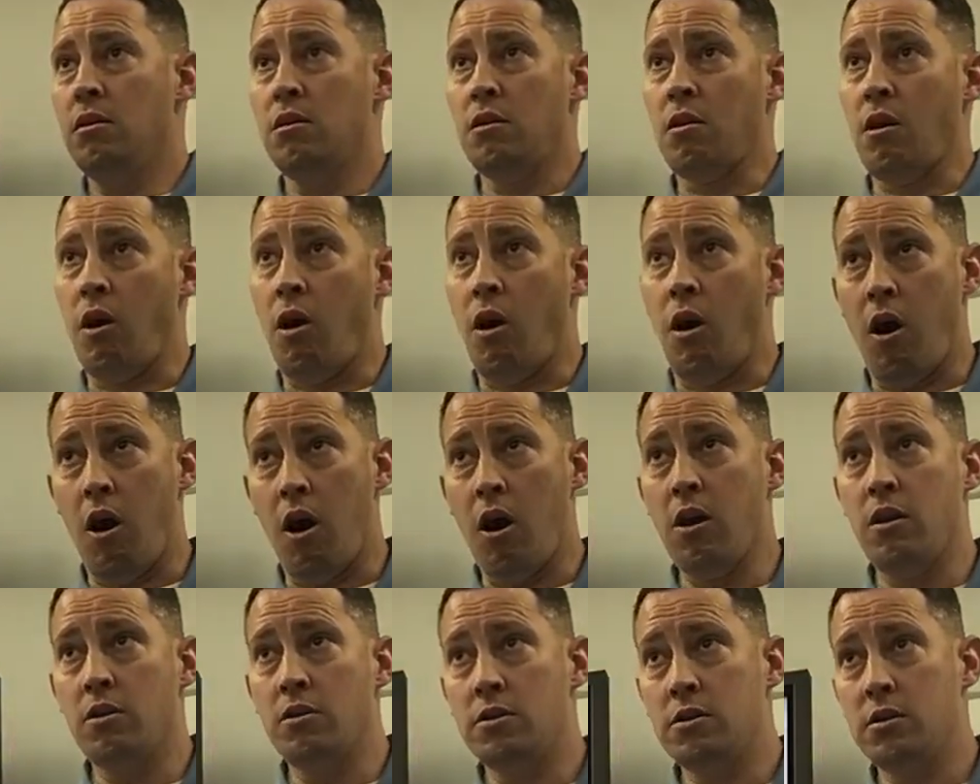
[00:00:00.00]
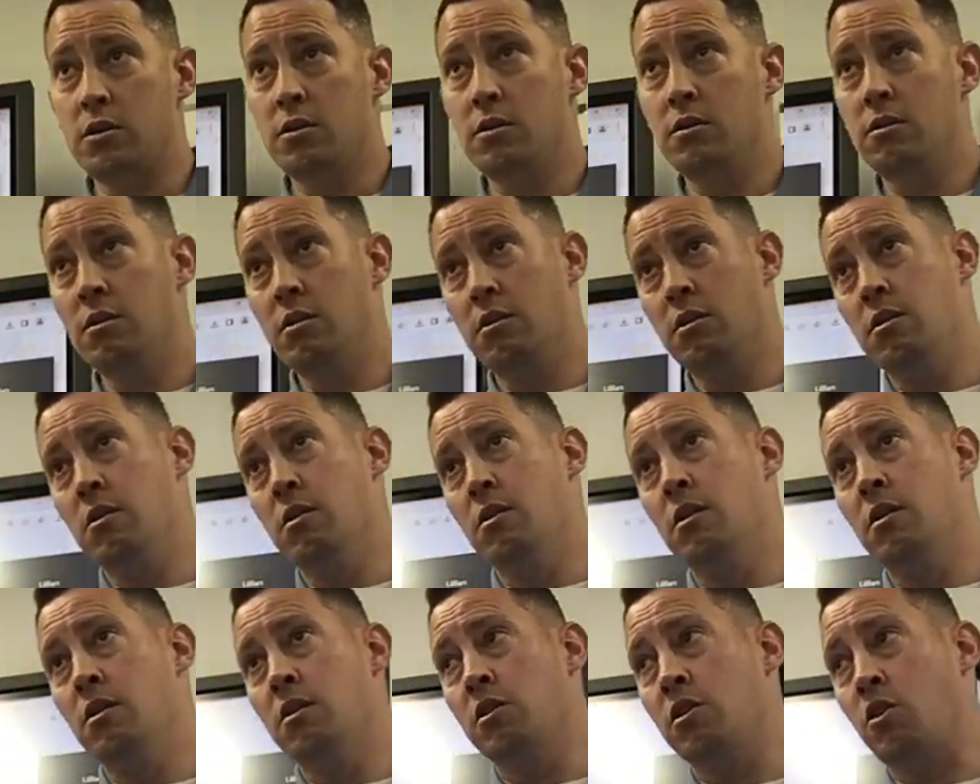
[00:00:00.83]
their heart,
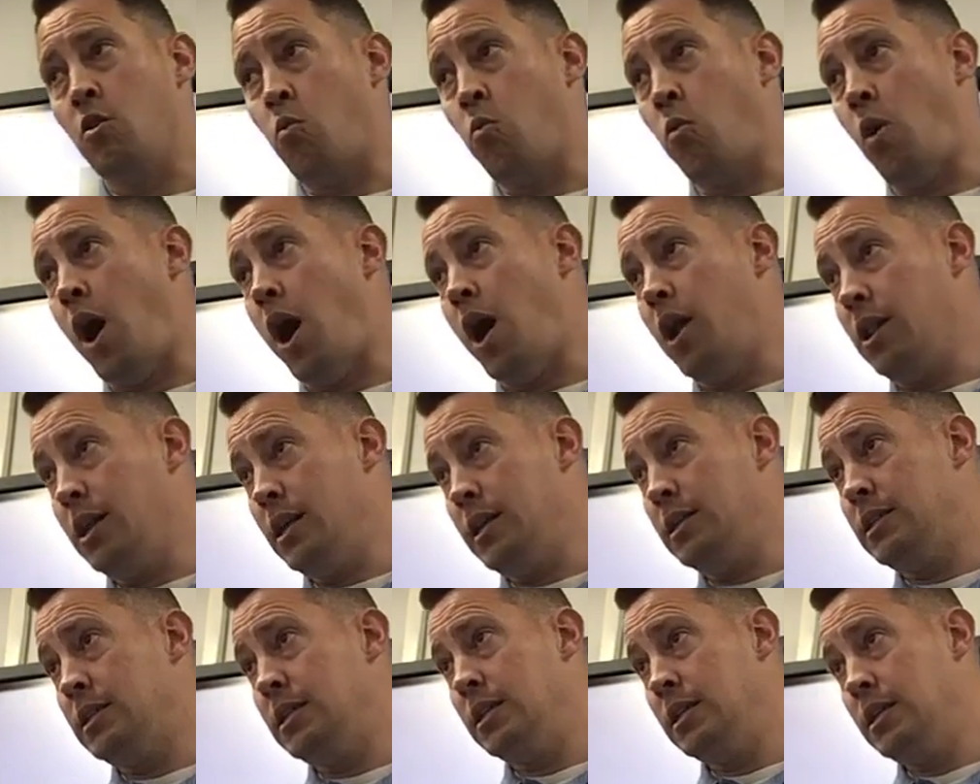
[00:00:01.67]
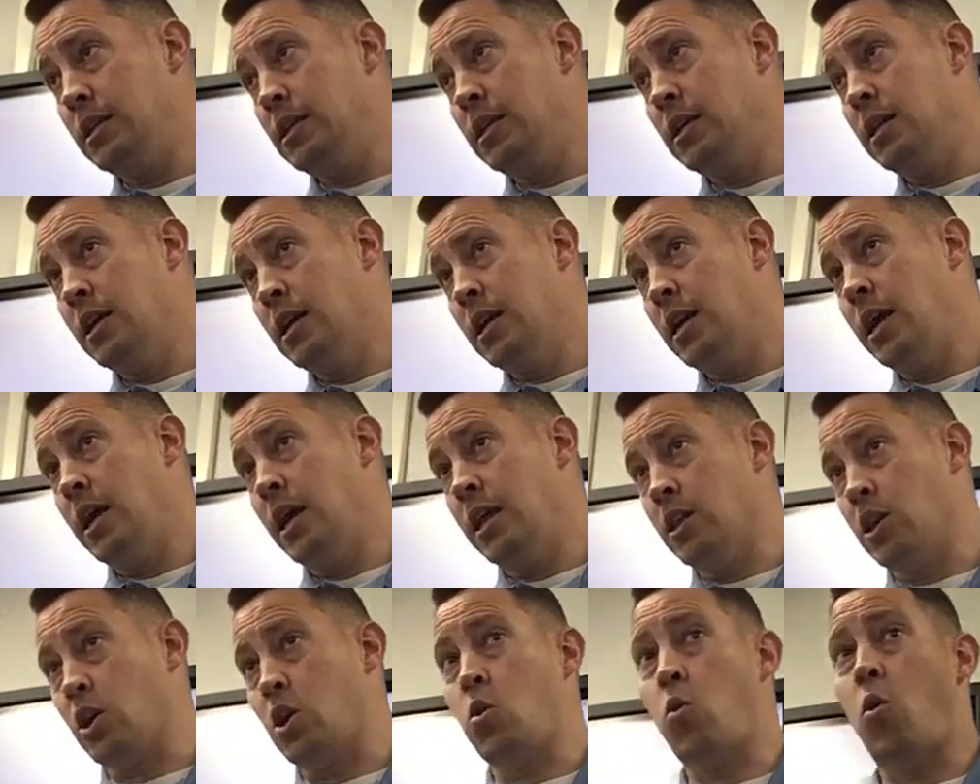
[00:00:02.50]
their wallet,
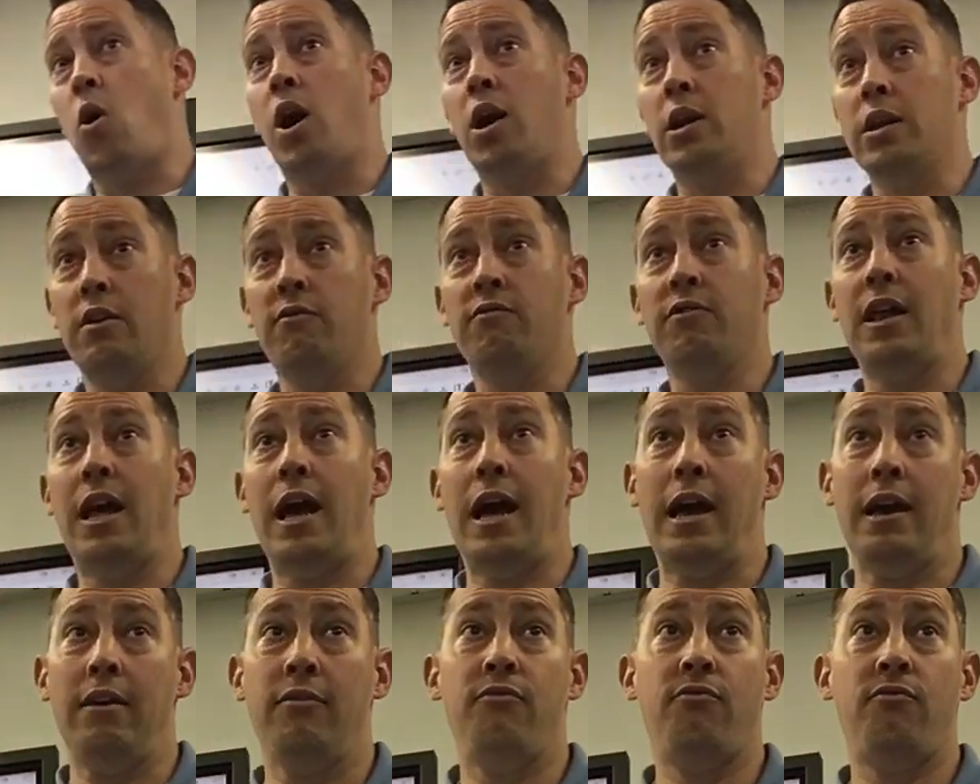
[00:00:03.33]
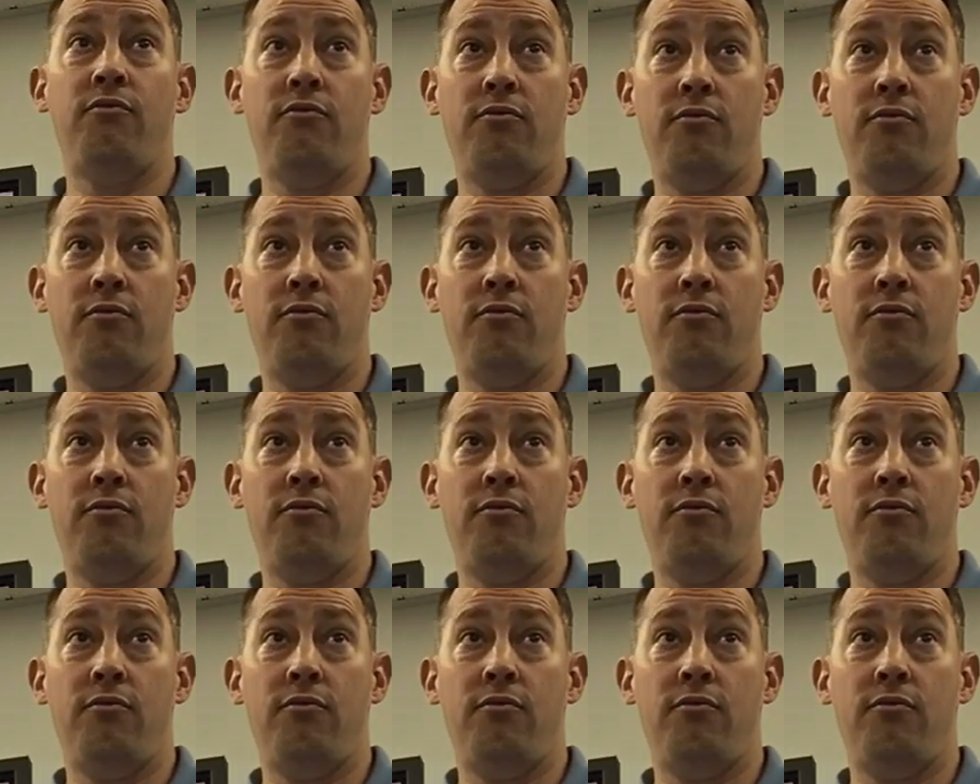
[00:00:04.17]
and their quality of life.